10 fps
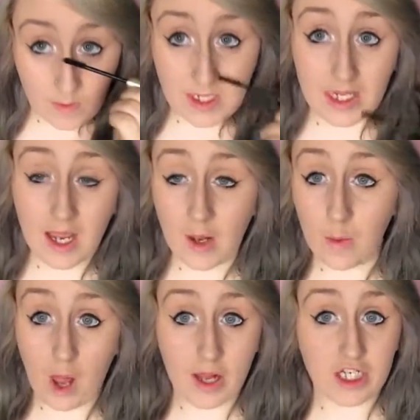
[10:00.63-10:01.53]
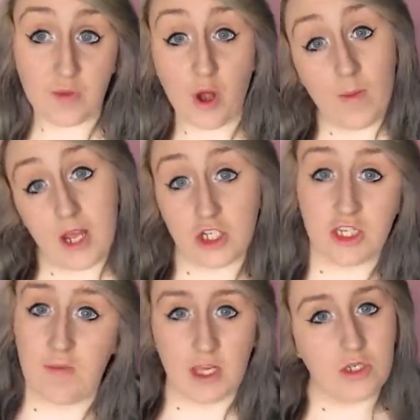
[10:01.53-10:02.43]
be saying apply it to your bottom lashes,
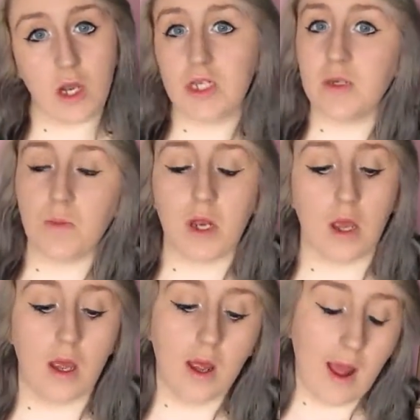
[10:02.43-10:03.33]
it makes your eyes look bigger,